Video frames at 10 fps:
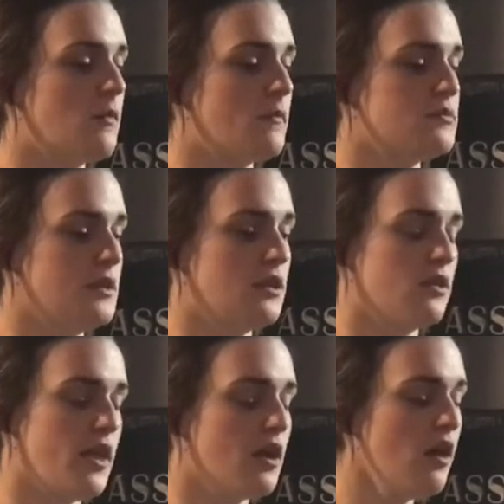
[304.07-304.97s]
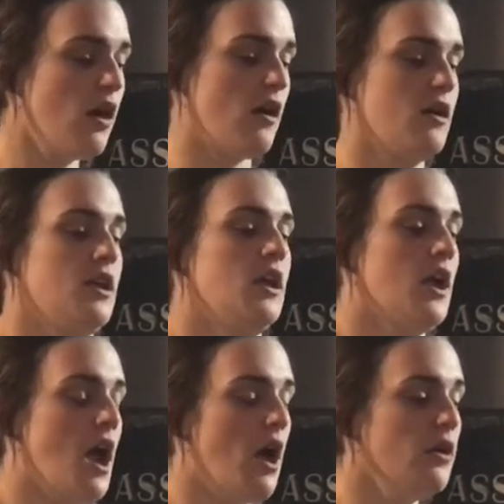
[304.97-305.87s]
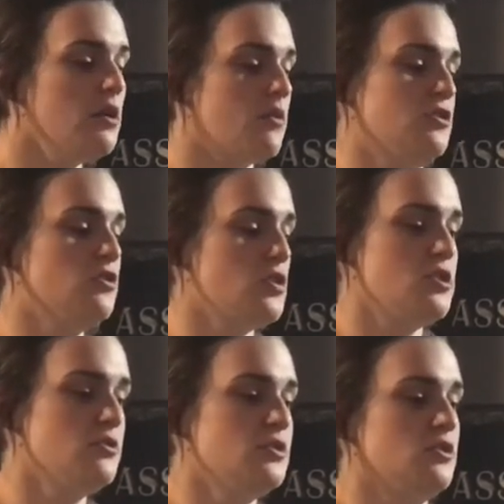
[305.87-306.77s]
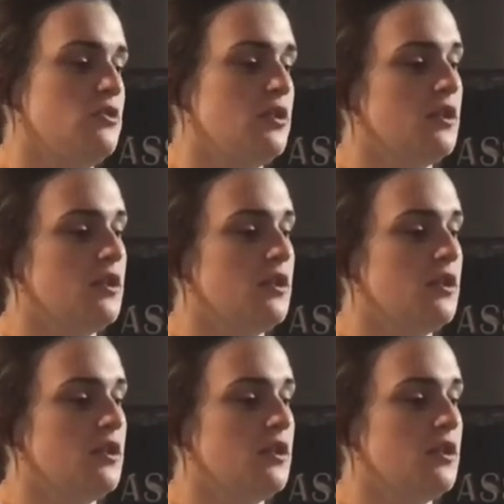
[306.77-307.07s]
come up to me and are like, oh, I really want to do what you do.